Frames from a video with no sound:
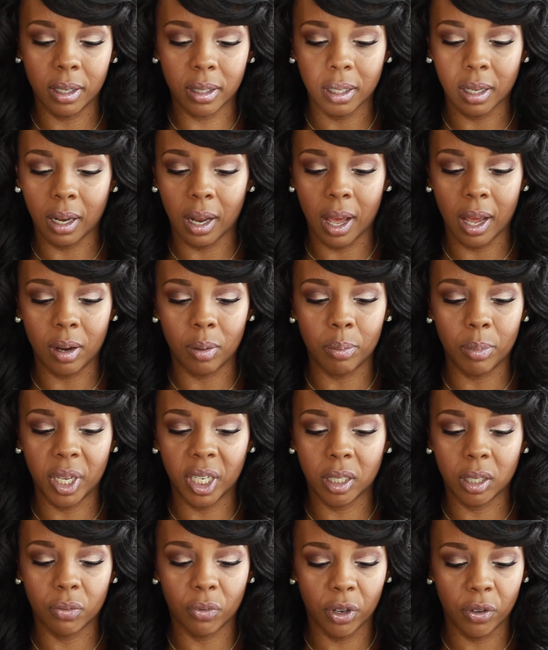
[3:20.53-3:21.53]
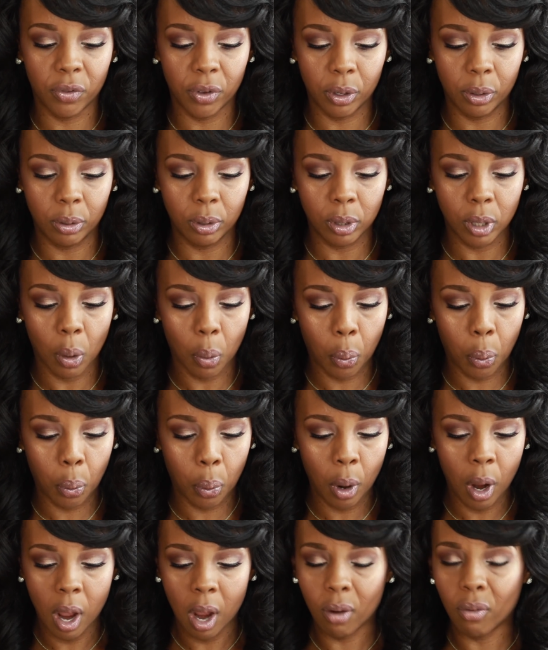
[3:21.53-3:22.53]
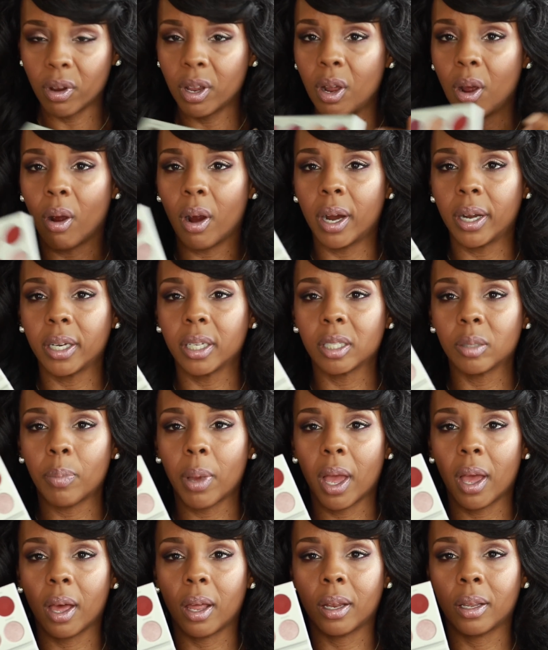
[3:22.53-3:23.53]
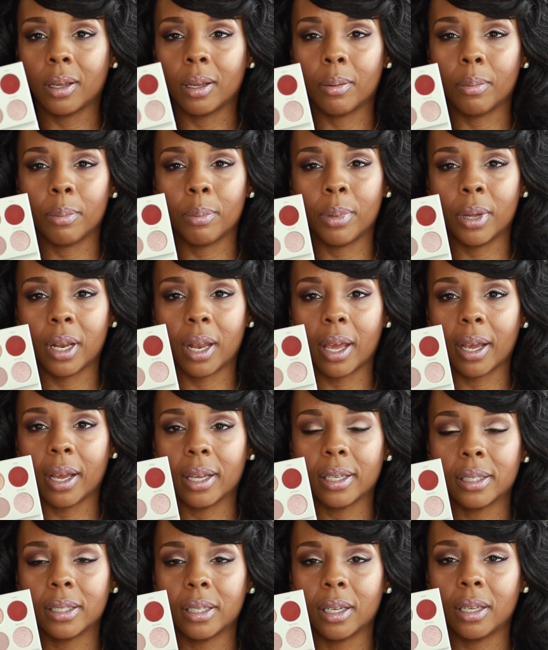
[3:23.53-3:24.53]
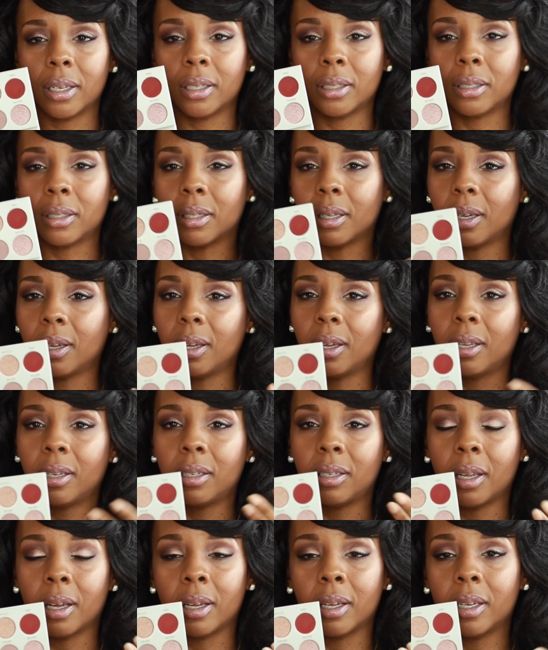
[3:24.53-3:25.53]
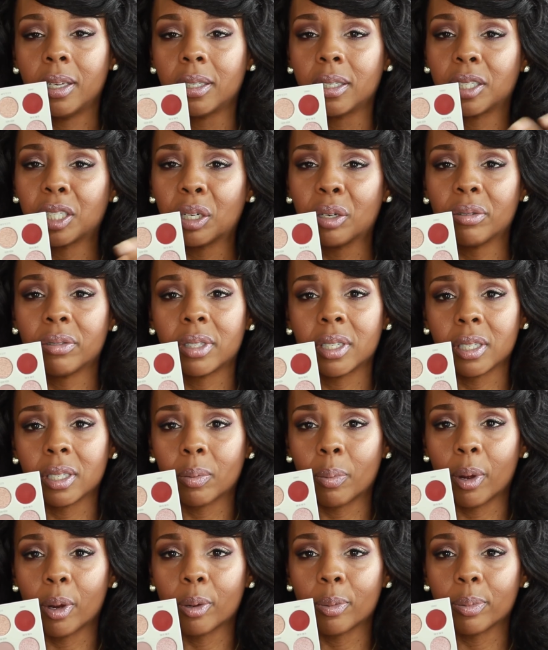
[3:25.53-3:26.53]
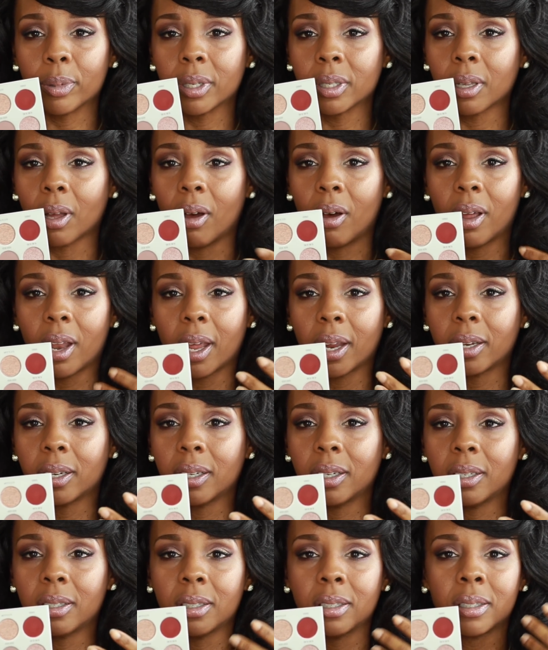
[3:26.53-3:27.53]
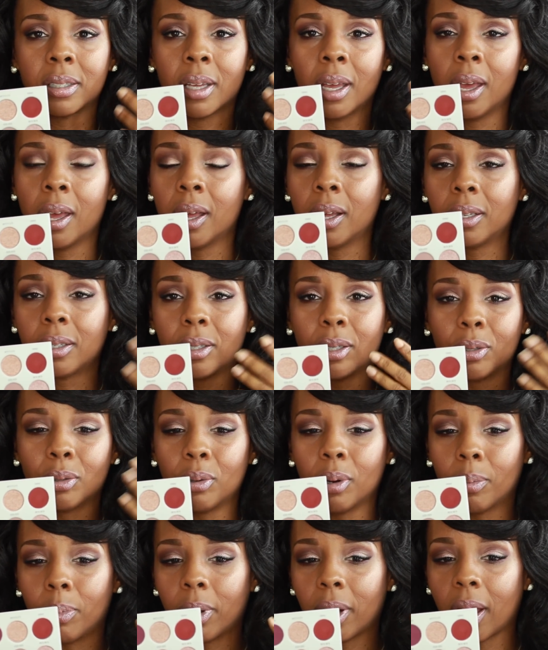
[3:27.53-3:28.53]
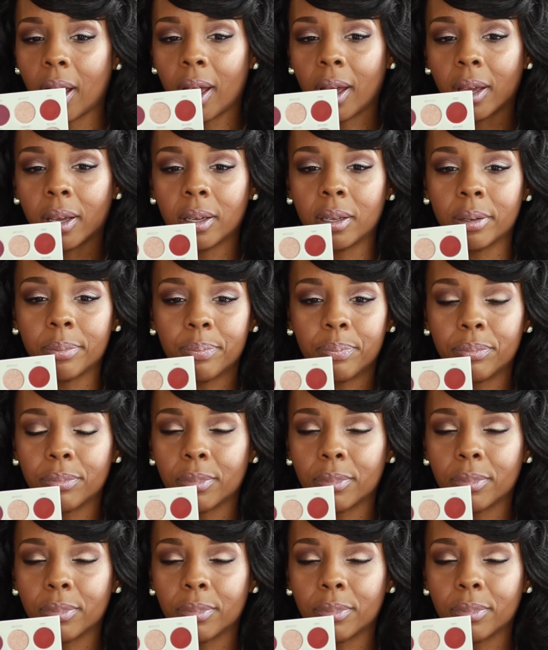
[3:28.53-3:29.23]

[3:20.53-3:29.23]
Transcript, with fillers: It's a lot of mixed reviews regarding this palette, but like I said, it's, it does it serves this purpose. All I need is to apply